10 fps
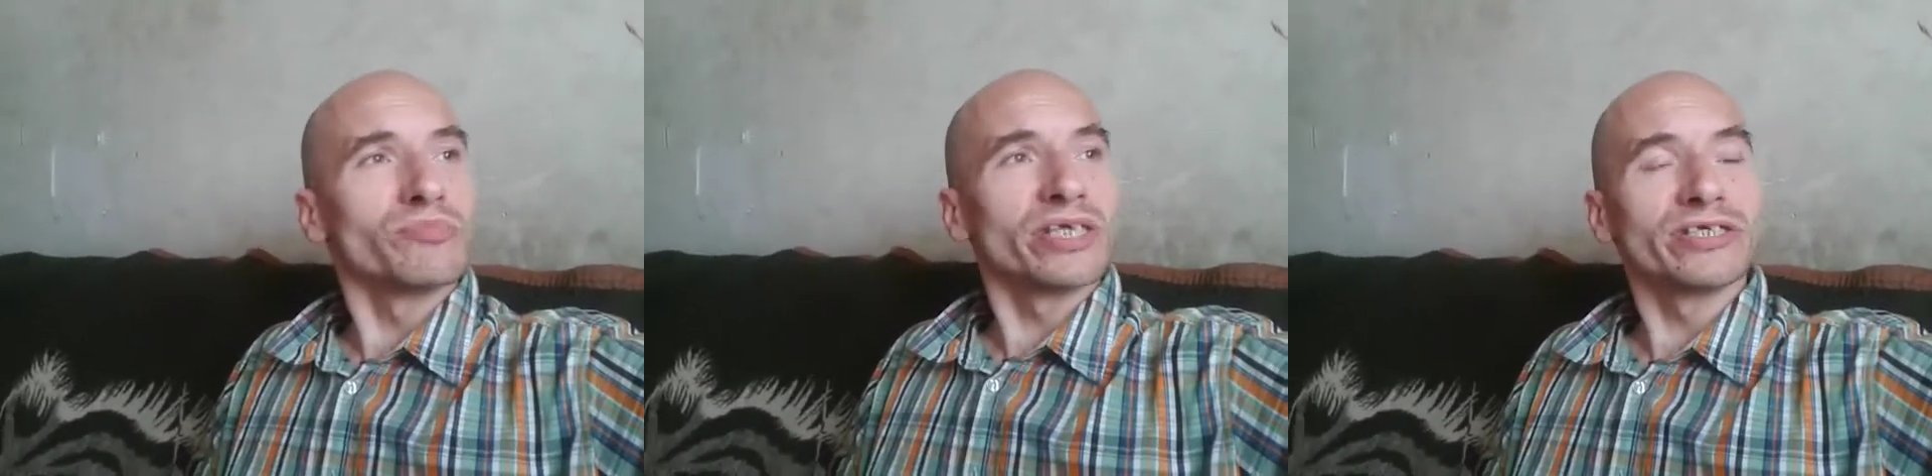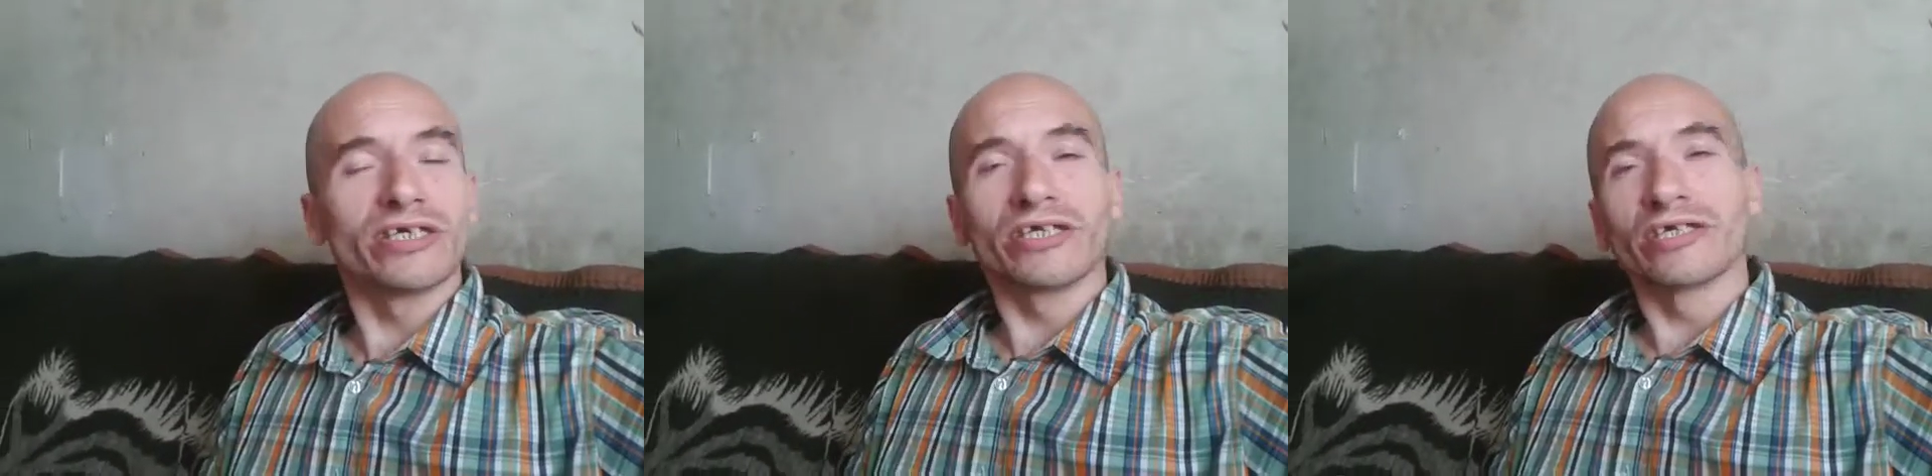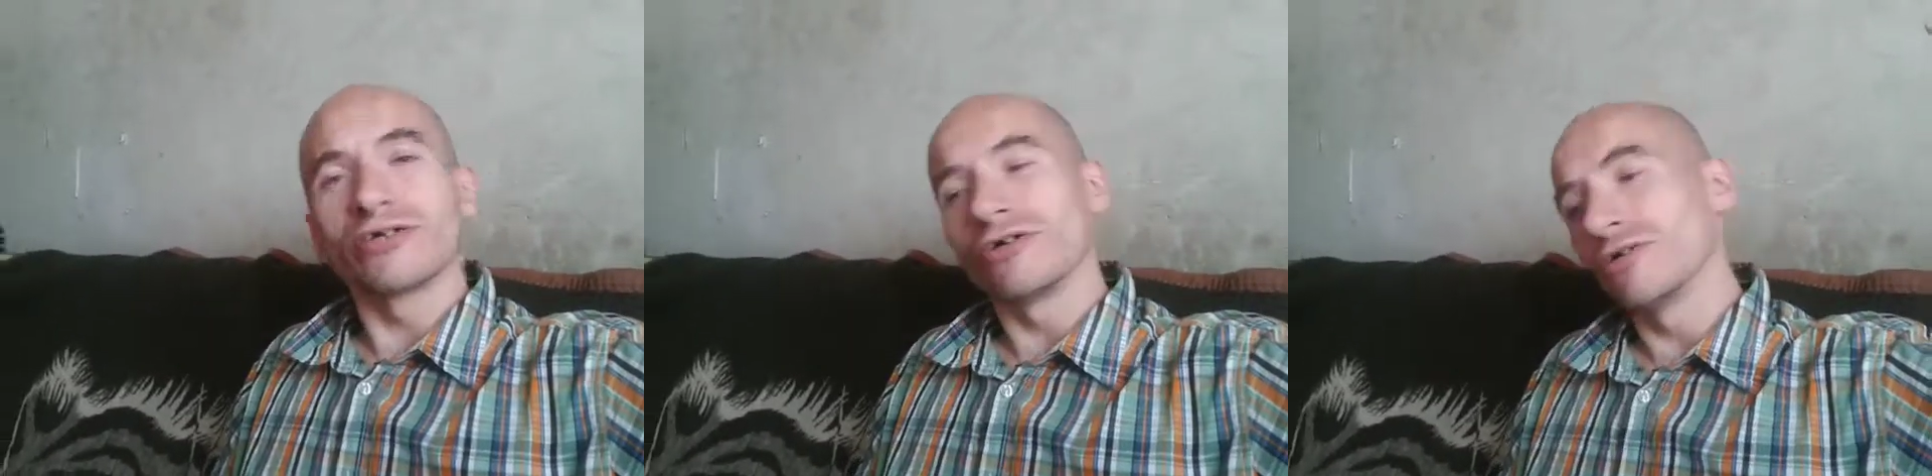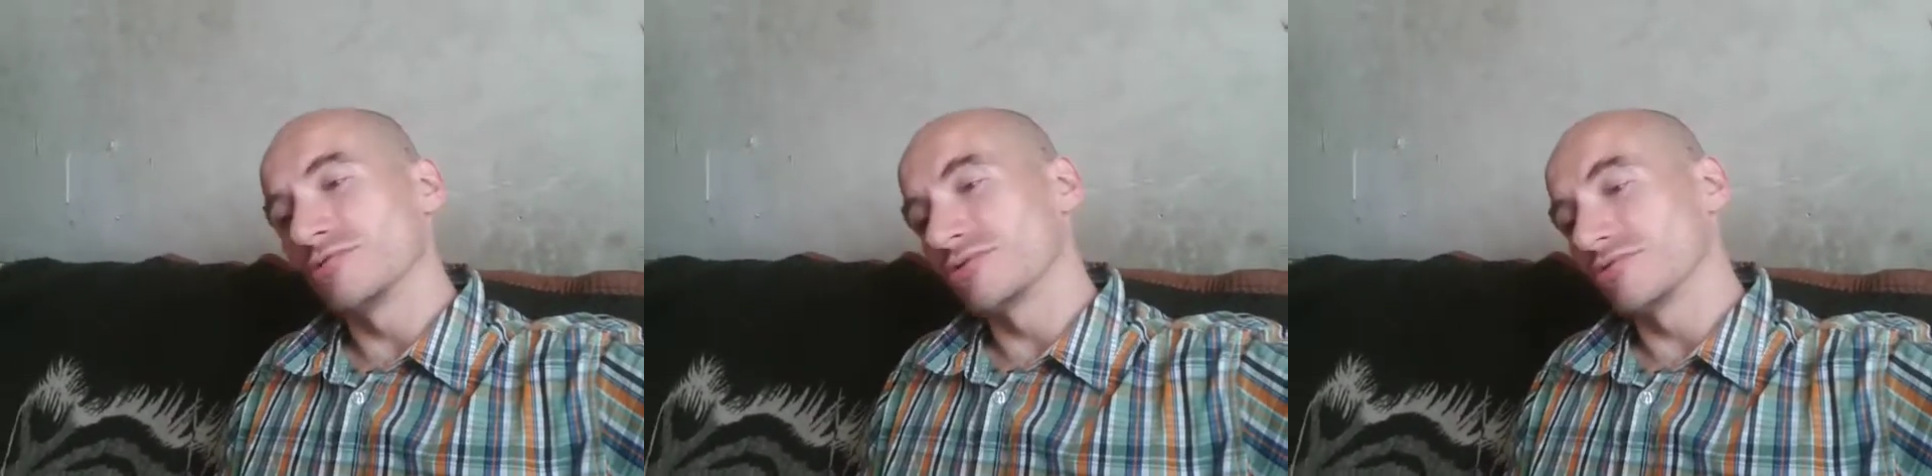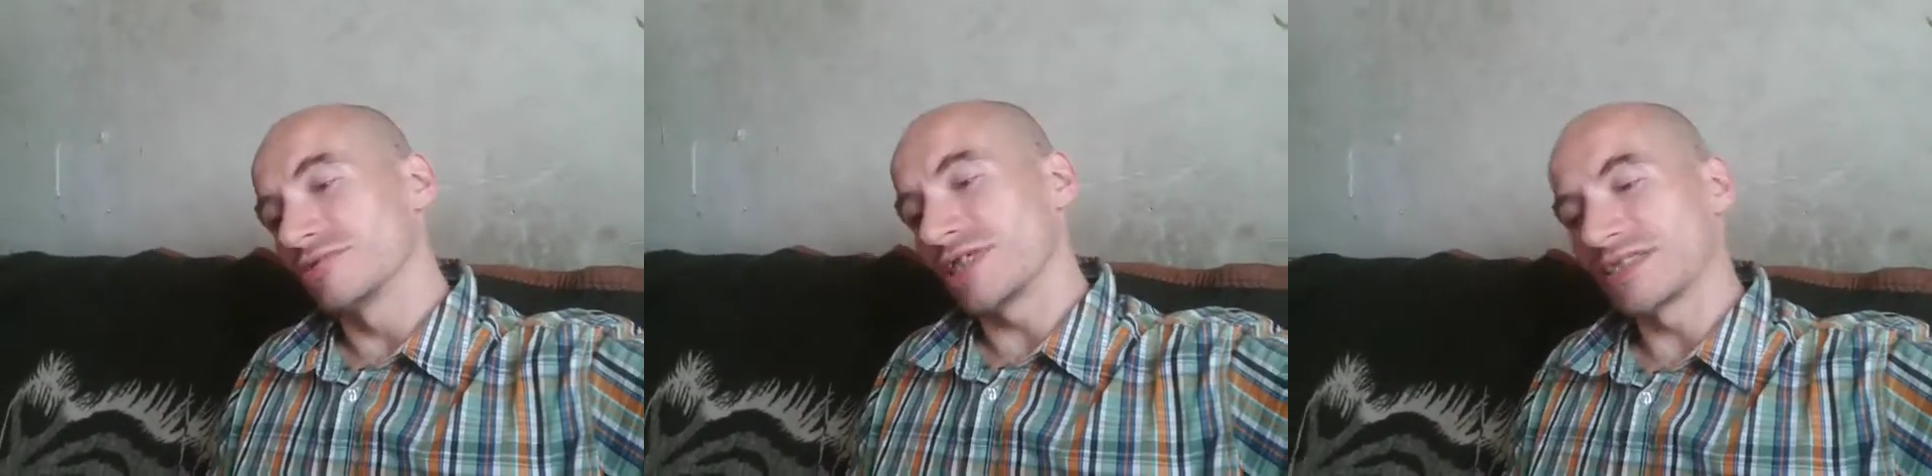many years ago to
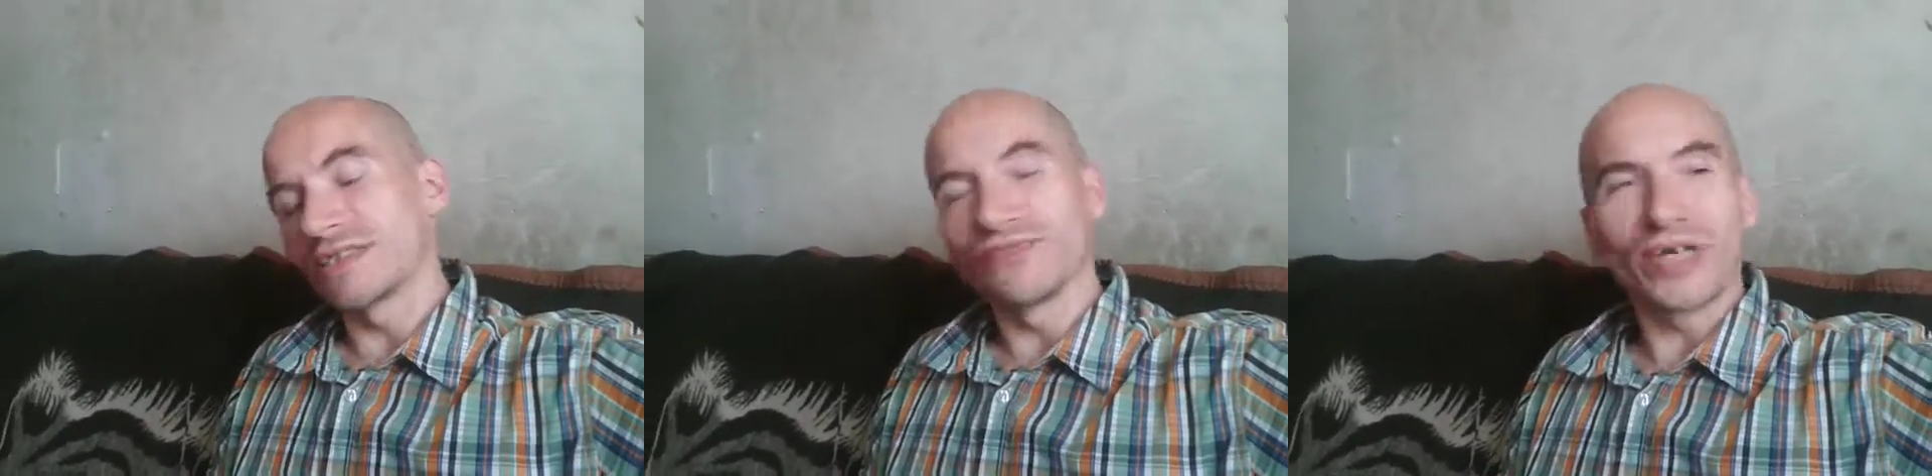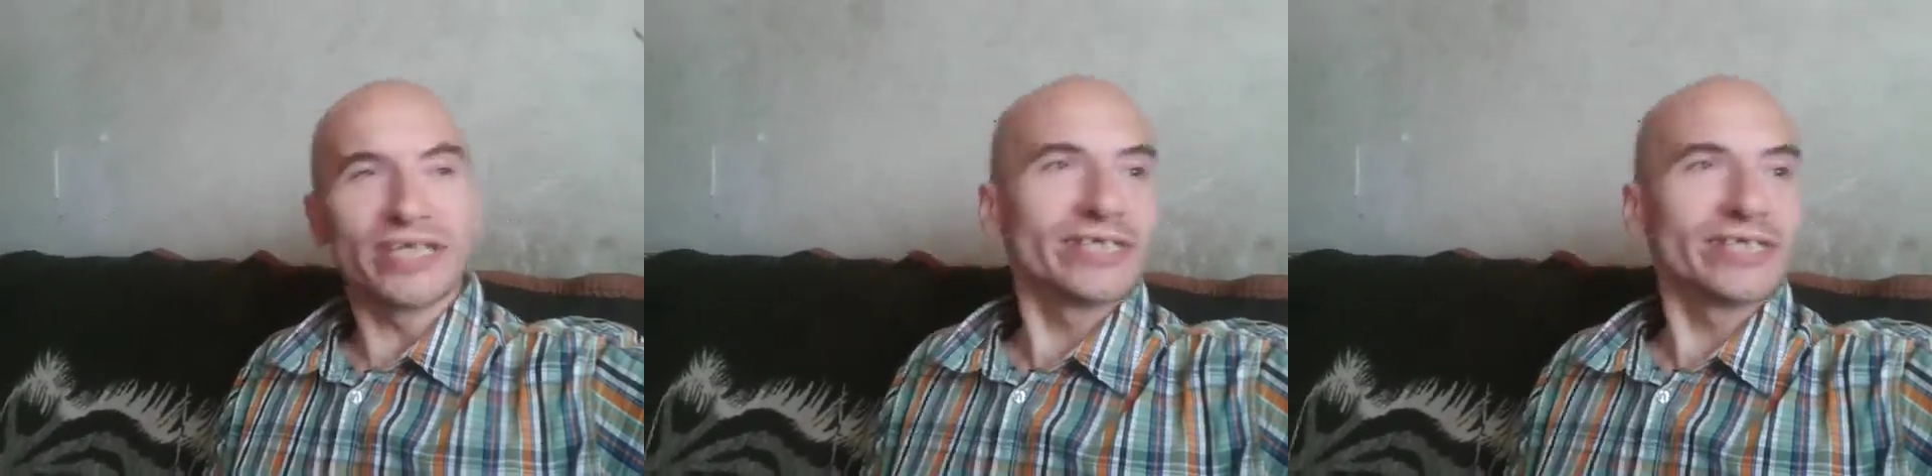testify